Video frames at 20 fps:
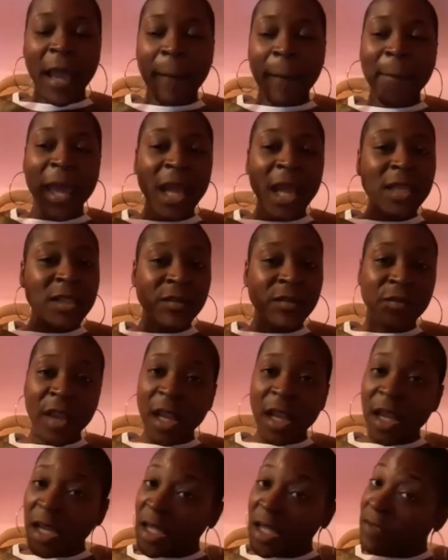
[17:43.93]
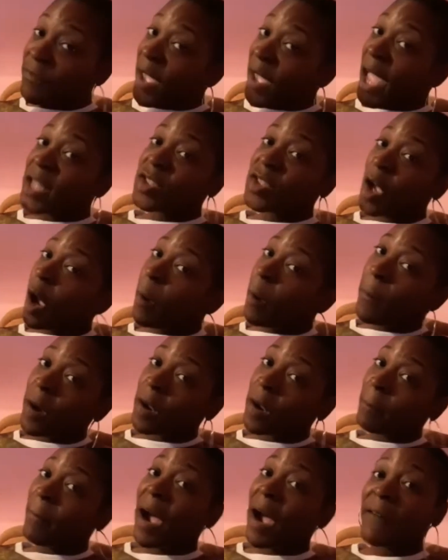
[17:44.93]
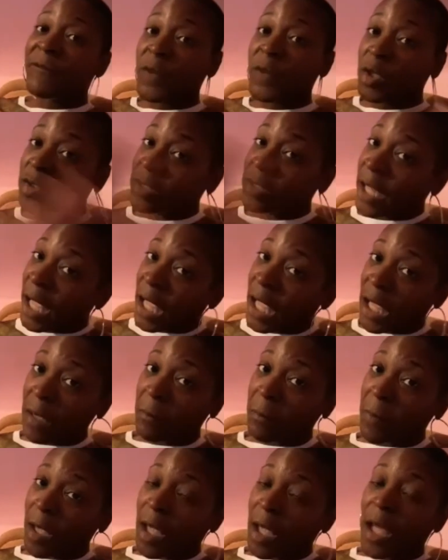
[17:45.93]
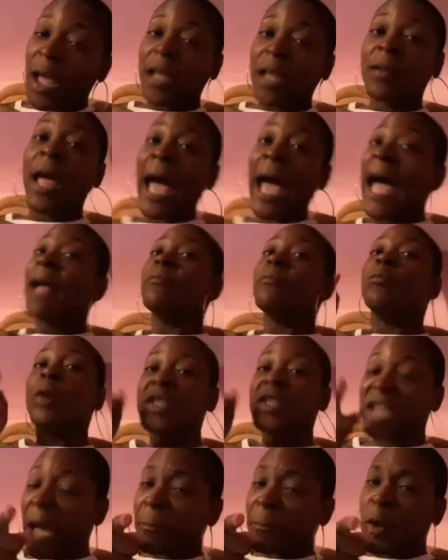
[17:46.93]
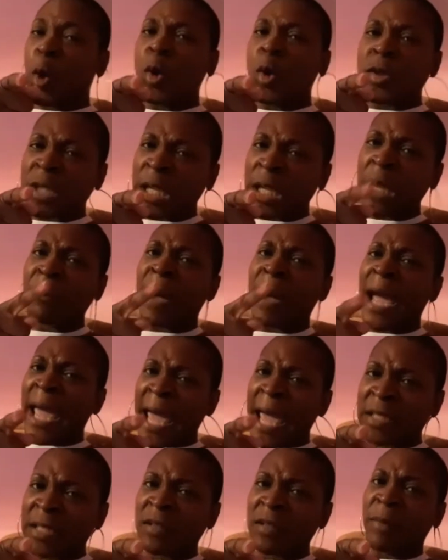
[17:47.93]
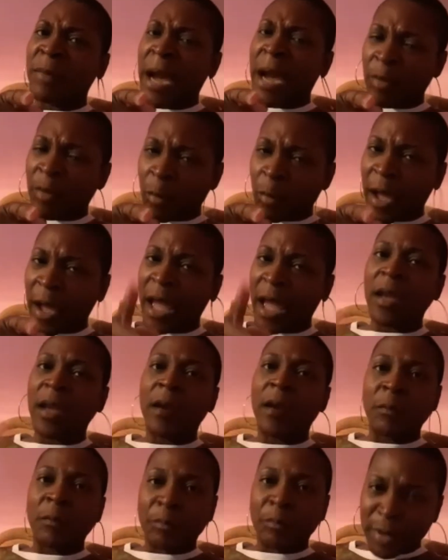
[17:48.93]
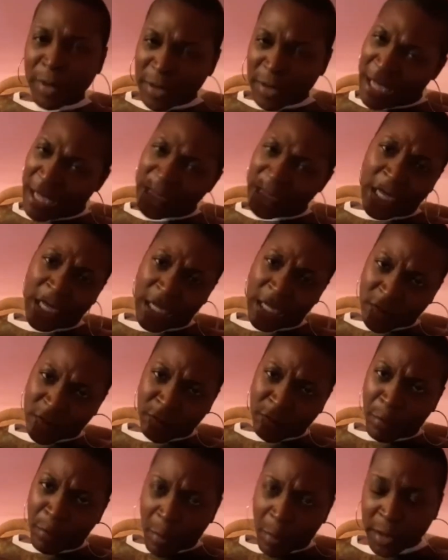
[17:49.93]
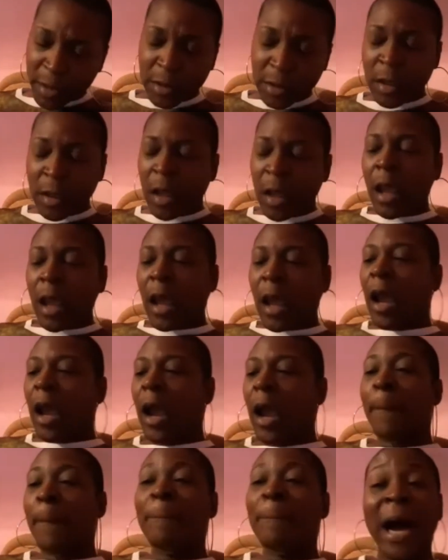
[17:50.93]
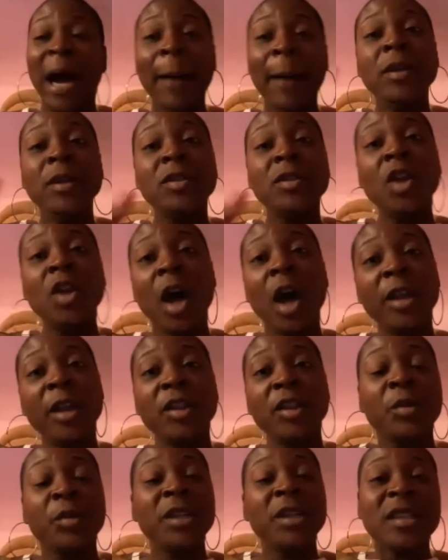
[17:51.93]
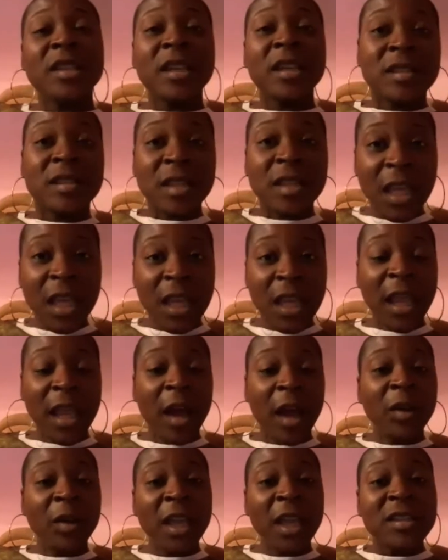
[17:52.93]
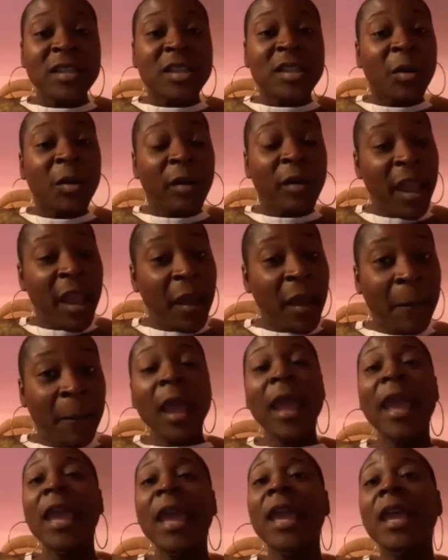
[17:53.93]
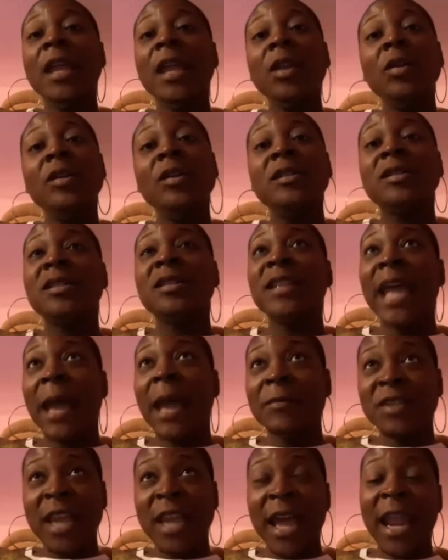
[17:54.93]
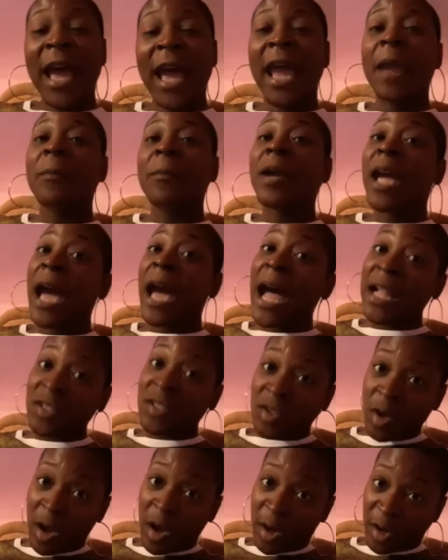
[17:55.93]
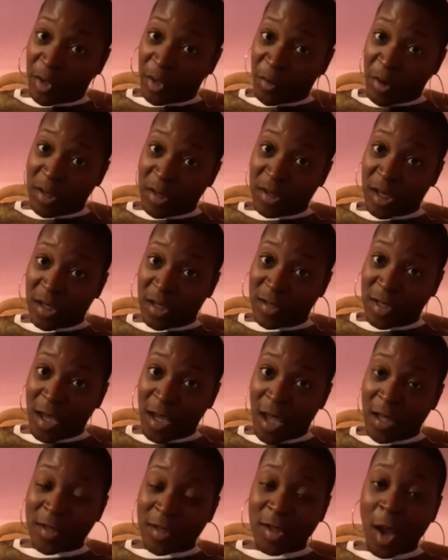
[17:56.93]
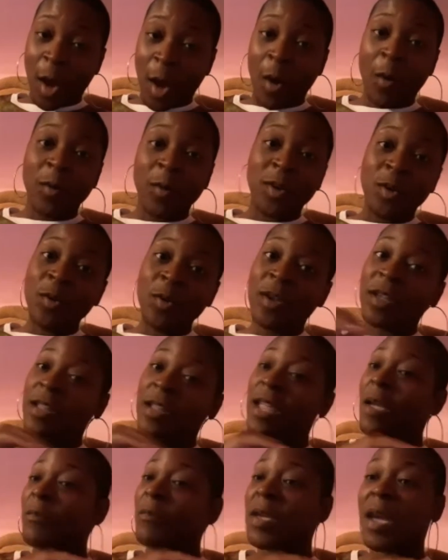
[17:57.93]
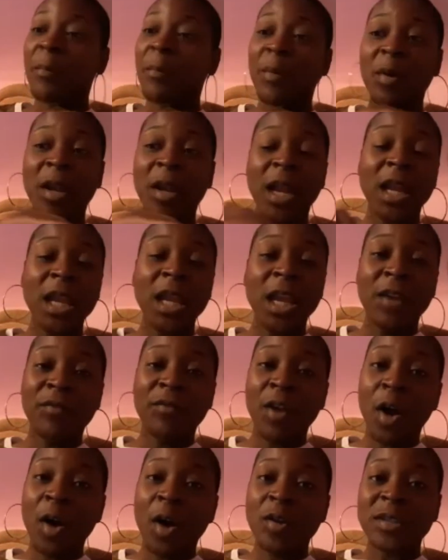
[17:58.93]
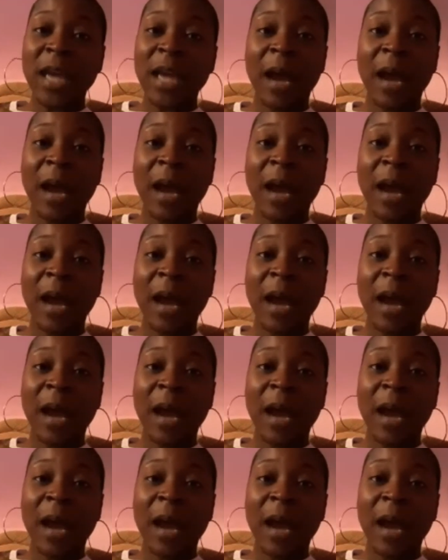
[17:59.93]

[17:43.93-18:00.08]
I'm at Davida Yvette Tolbert, my full name, which I'm using in my acting, by the way, but not that it's important. Mama's Daughter 316 on Instagram, and on Snapchat, I am God's Daughter 316. So you can hit me up on any of those.